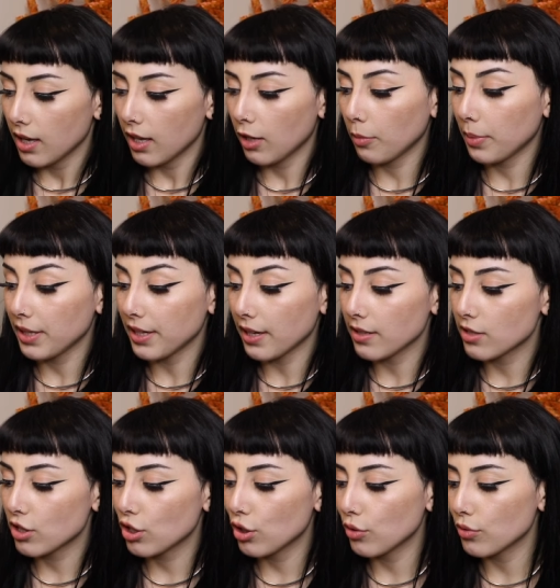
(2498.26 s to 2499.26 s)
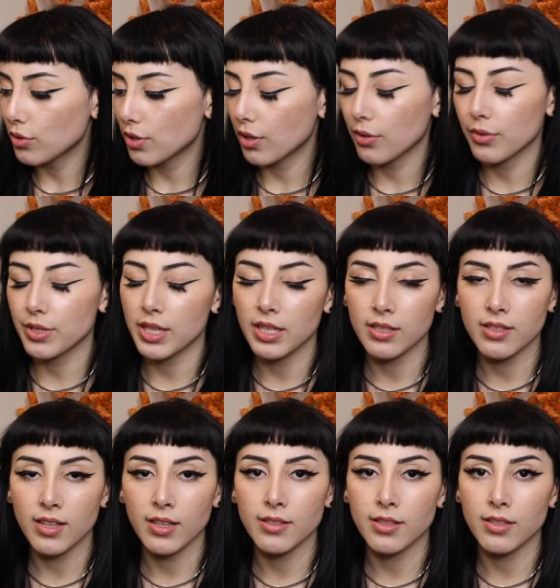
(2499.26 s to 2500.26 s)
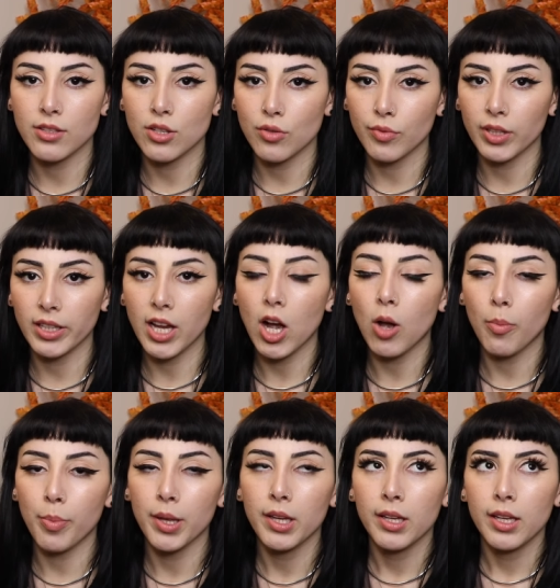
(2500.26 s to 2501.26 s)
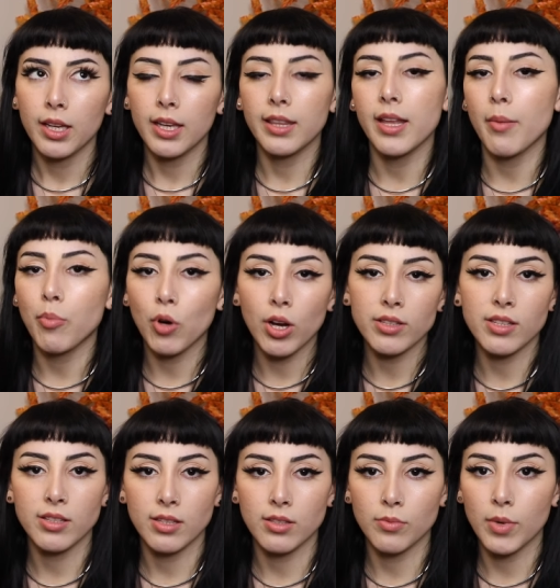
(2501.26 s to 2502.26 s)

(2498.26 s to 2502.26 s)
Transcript: and it'll be nice to use those incenses to really help in that process as